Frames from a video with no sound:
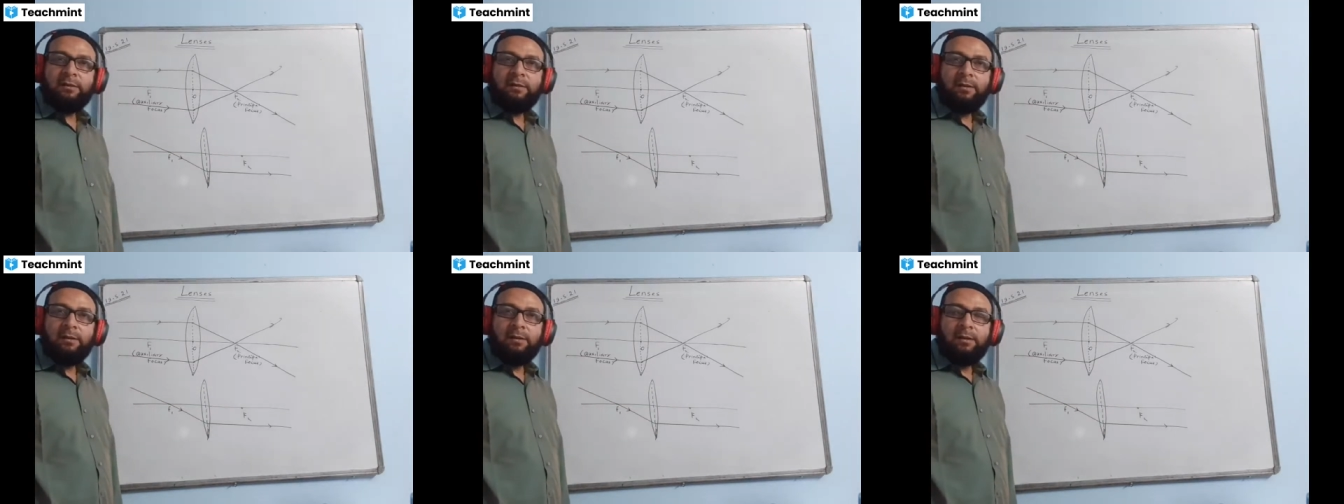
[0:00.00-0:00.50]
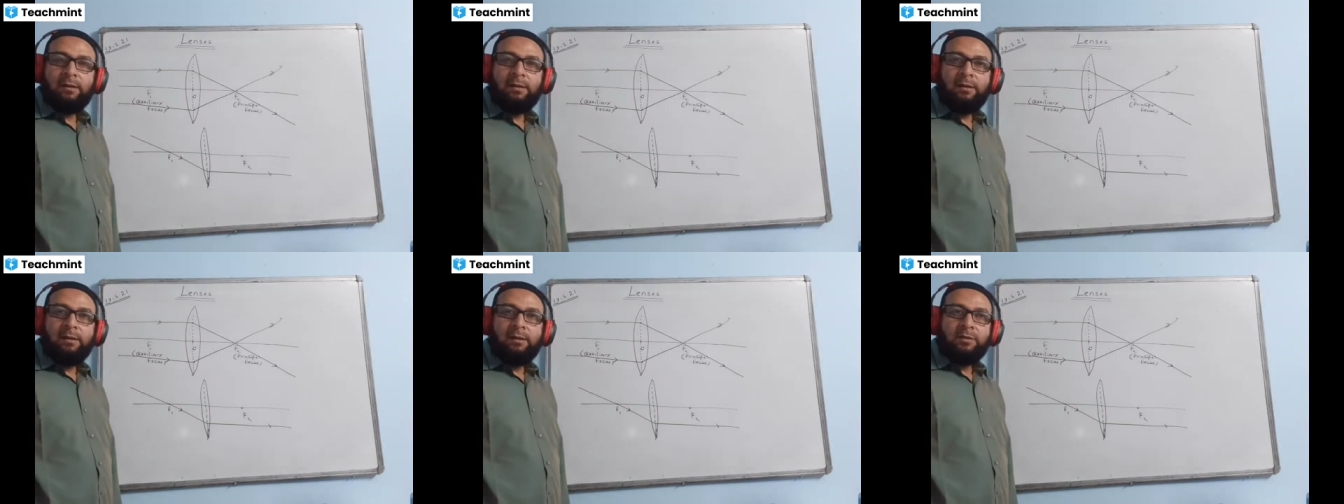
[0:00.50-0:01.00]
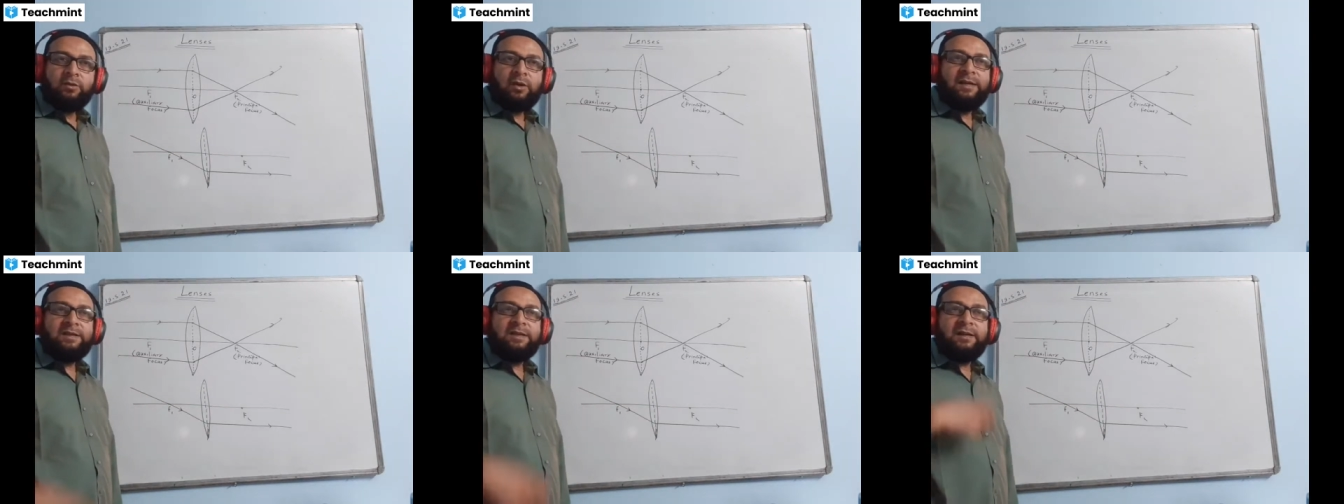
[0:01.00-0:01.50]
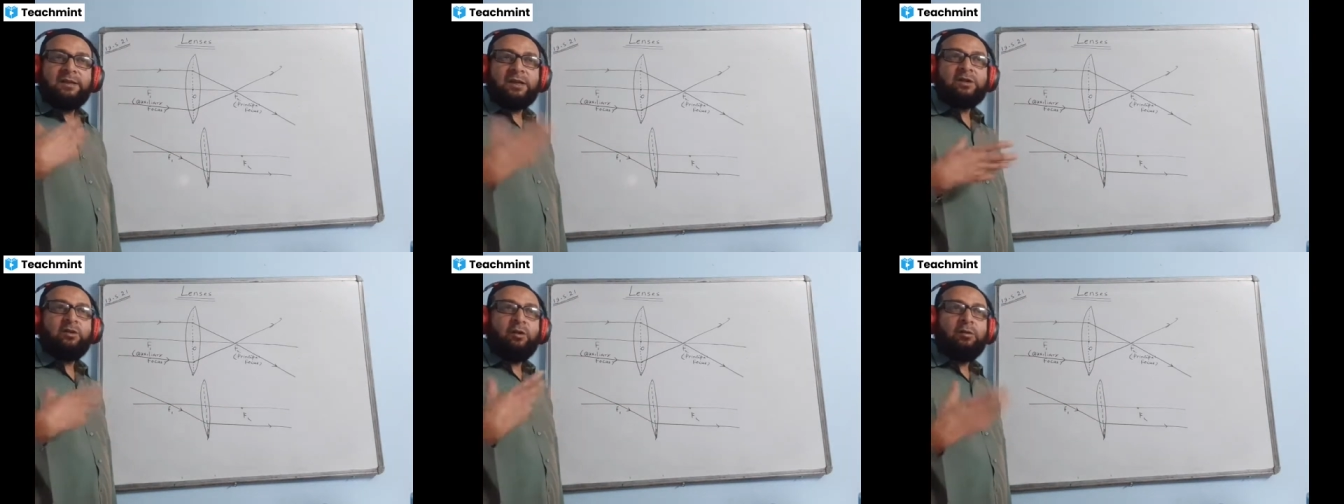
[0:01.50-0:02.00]
So I said that now we
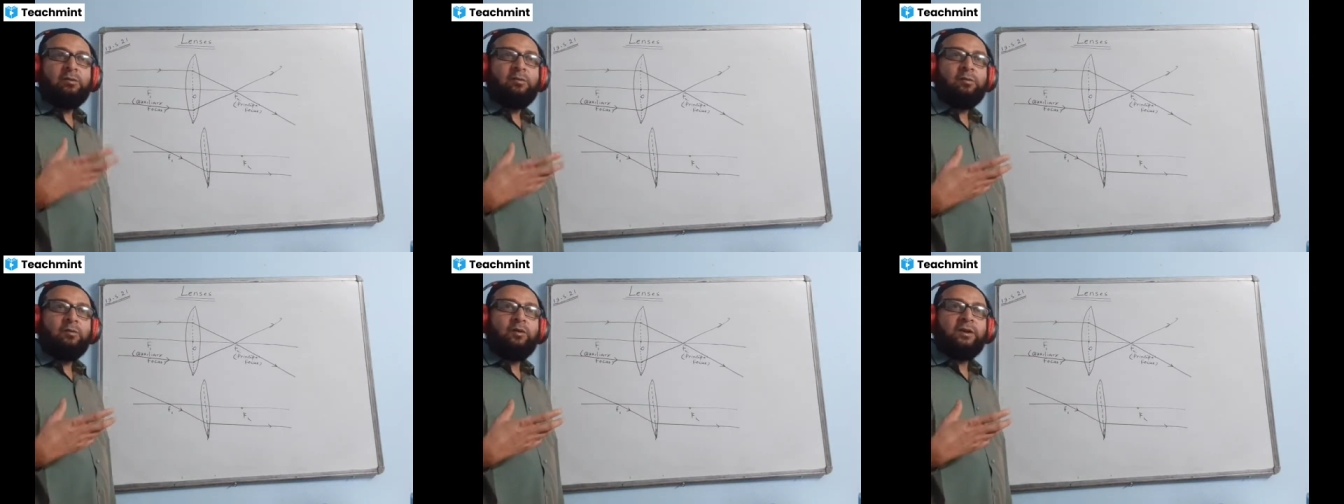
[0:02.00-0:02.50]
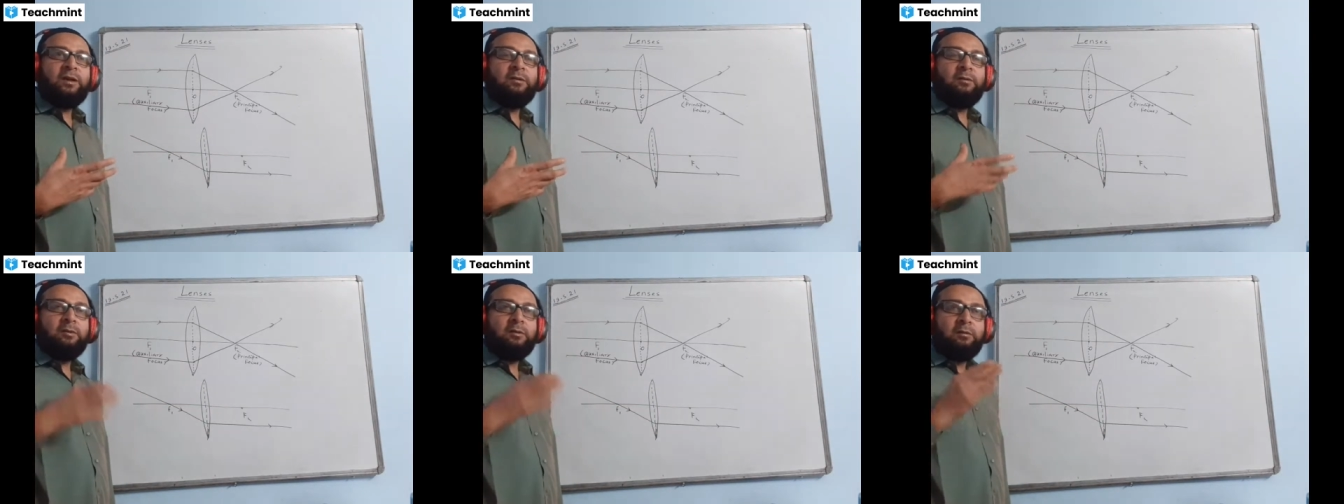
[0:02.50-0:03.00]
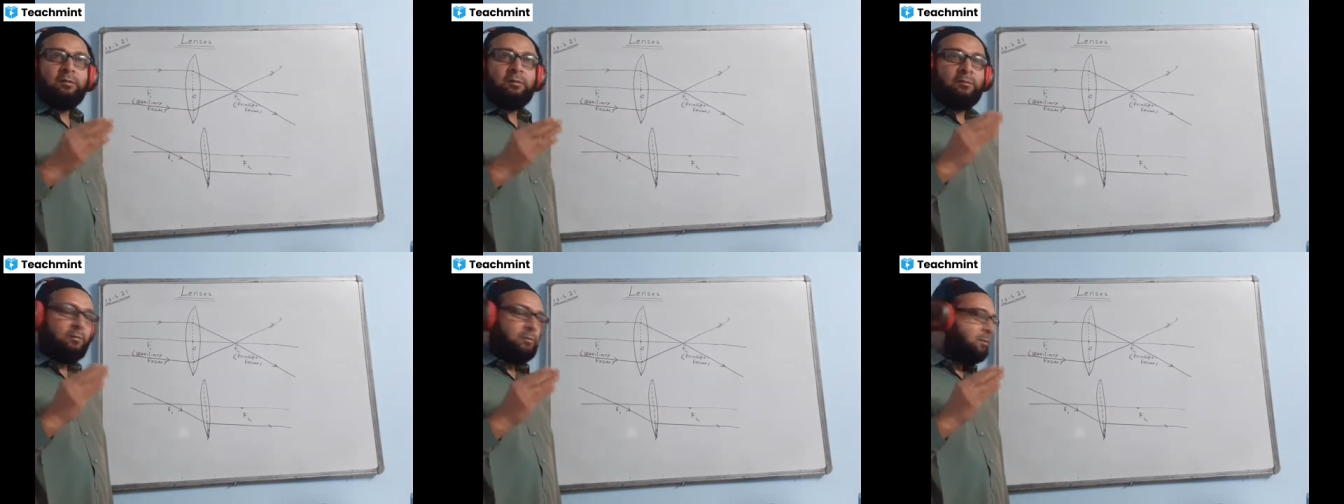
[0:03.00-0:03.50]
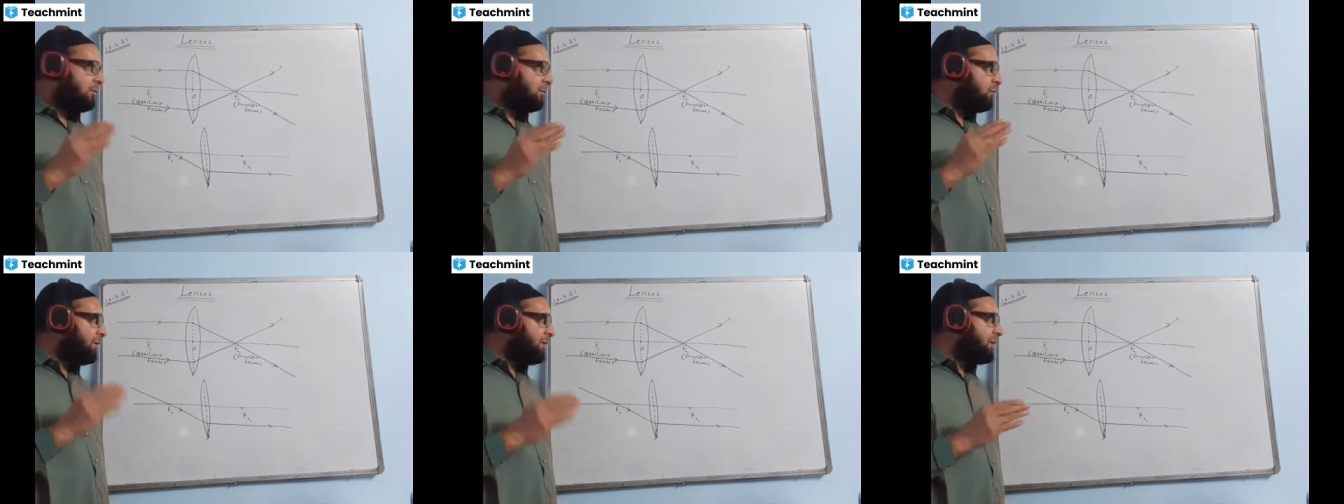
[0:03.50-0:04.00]
can do it in slow
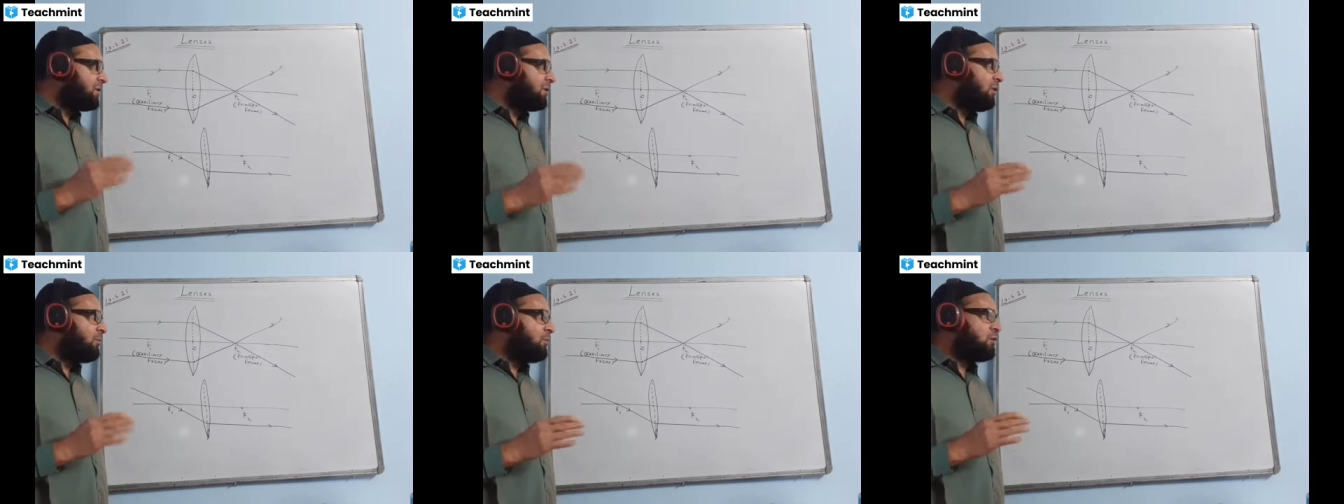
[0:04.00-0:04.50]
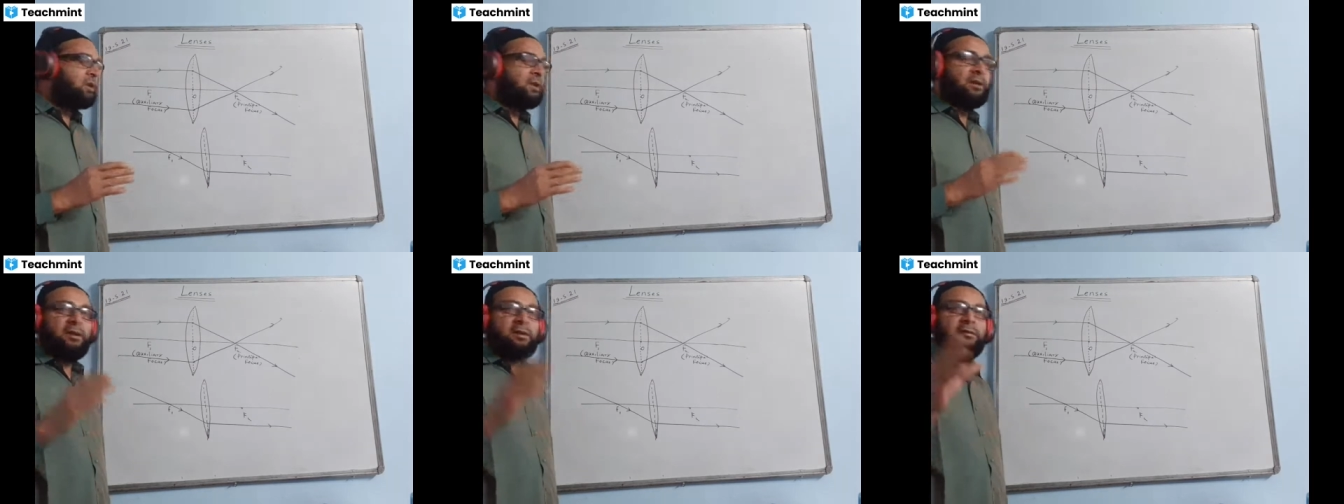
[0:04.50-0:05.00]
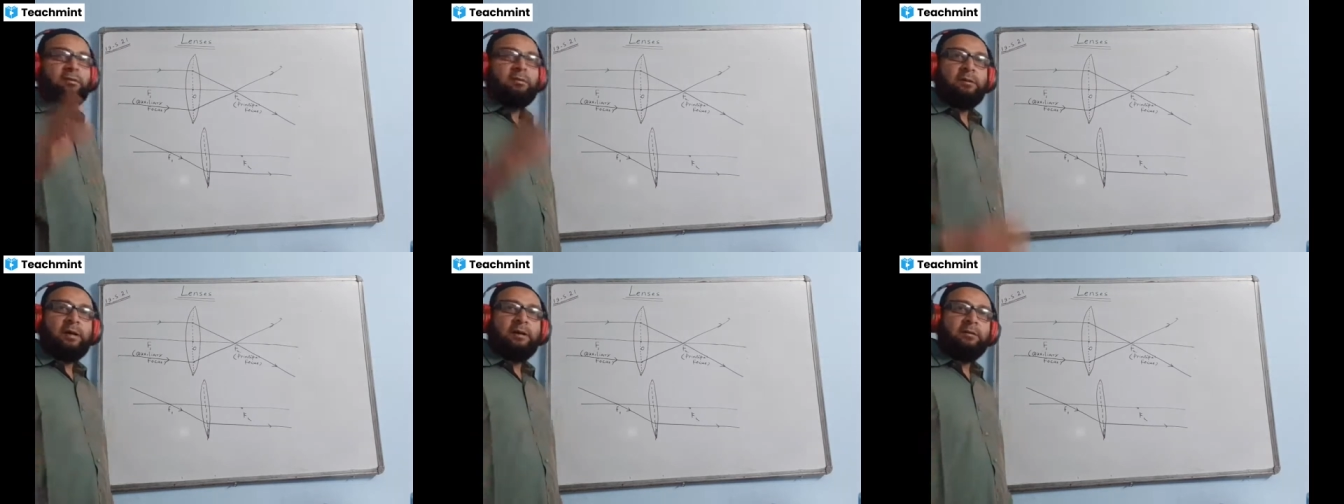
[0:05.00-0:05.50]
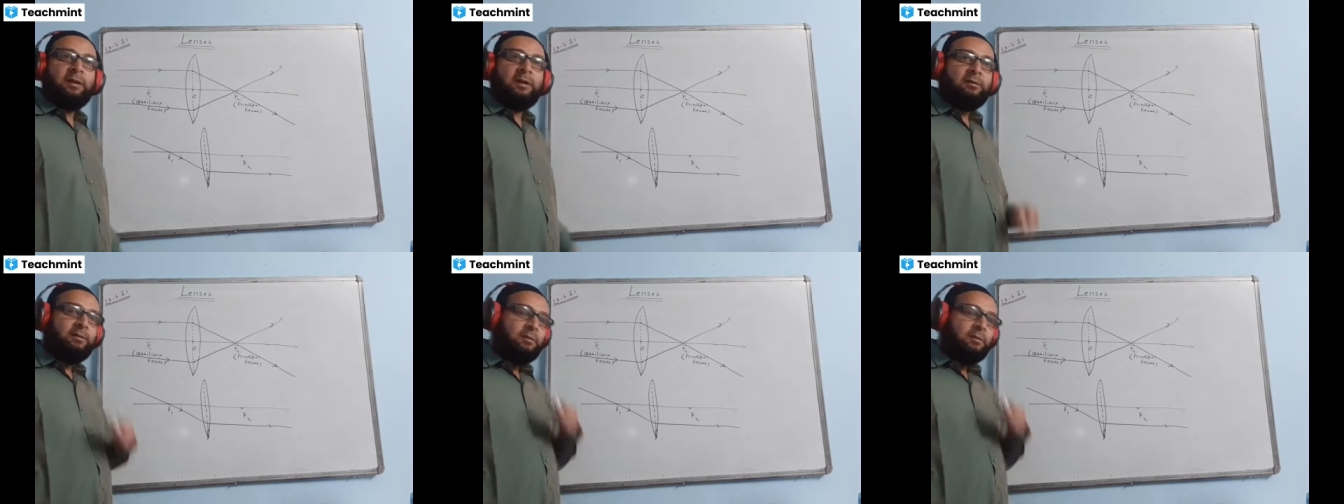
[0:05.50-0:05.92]
motion there, and then please write